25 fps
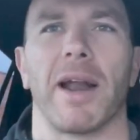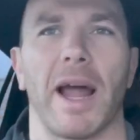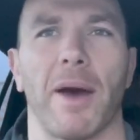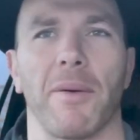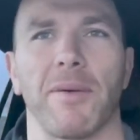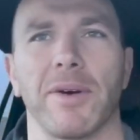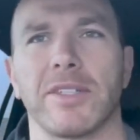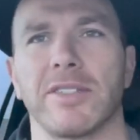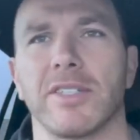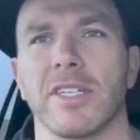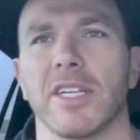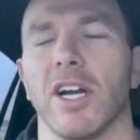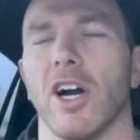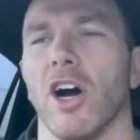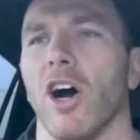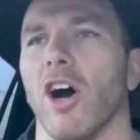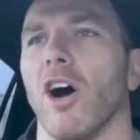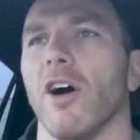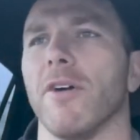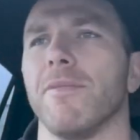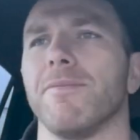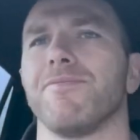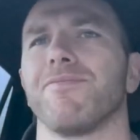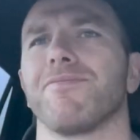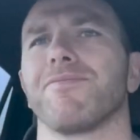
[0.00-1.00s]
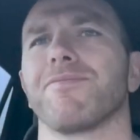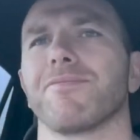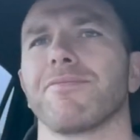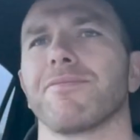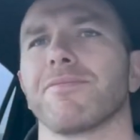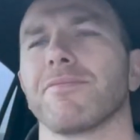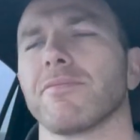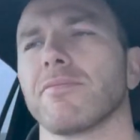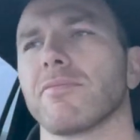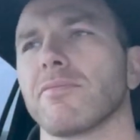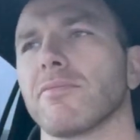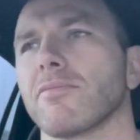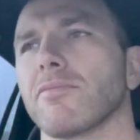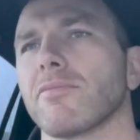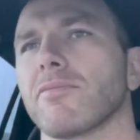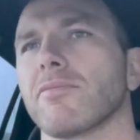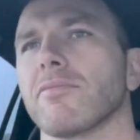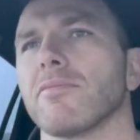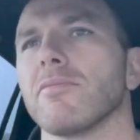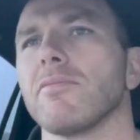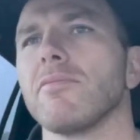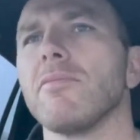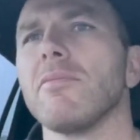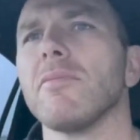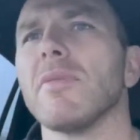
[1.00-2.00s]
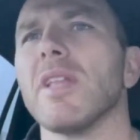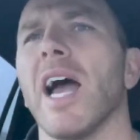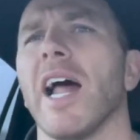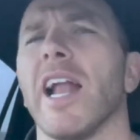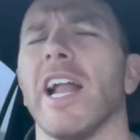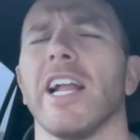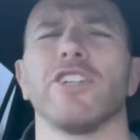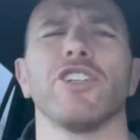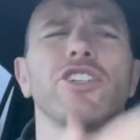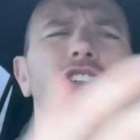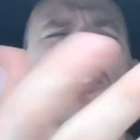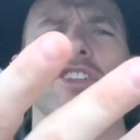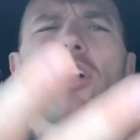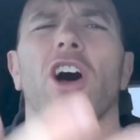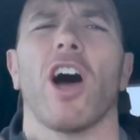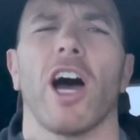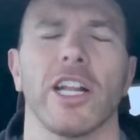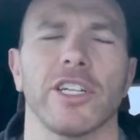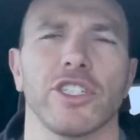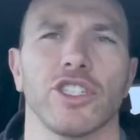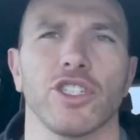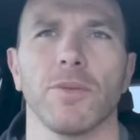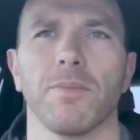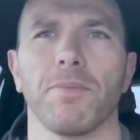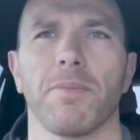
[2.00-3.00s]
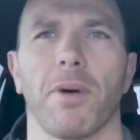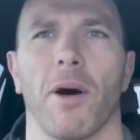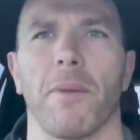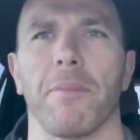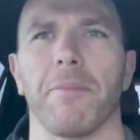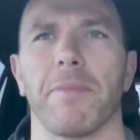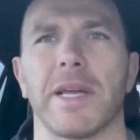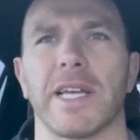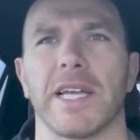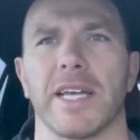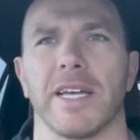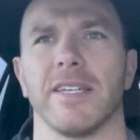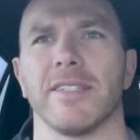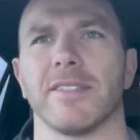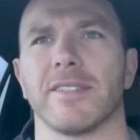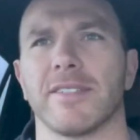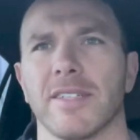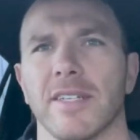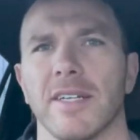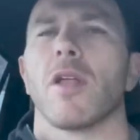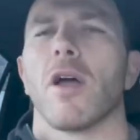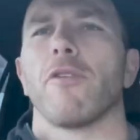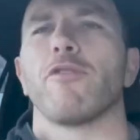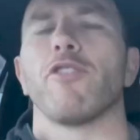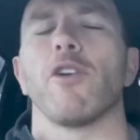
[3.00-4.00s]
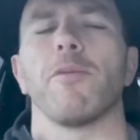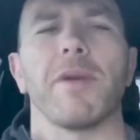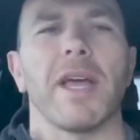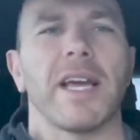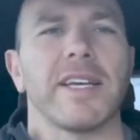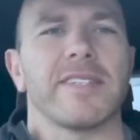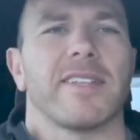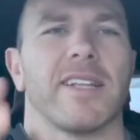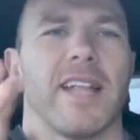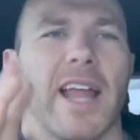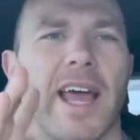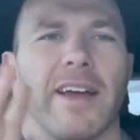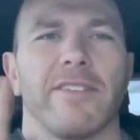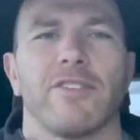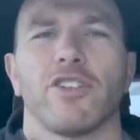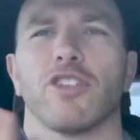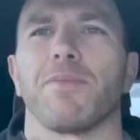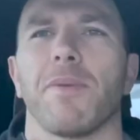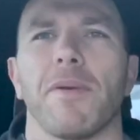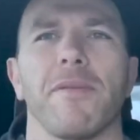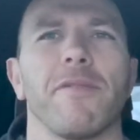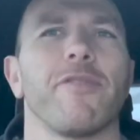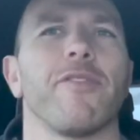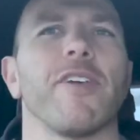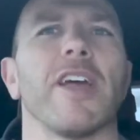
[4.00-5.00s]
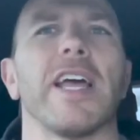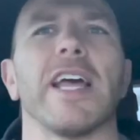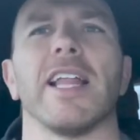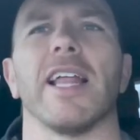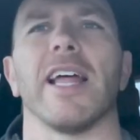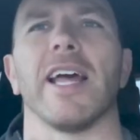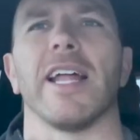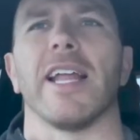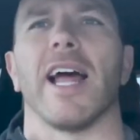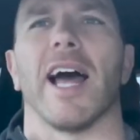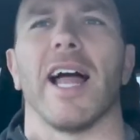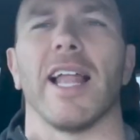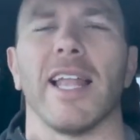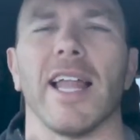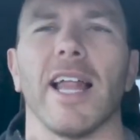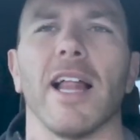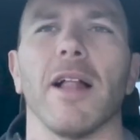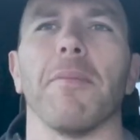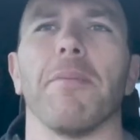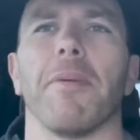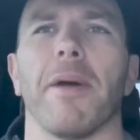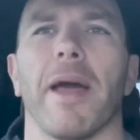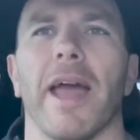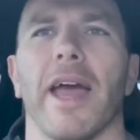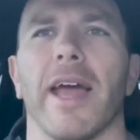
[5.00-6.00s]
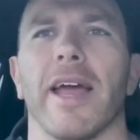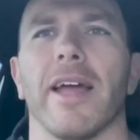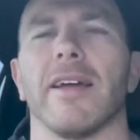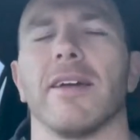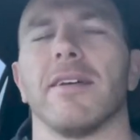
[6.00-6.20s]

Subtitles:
to go. And I just thought I'd jump on because from yesterday I've just been feeling a little bit,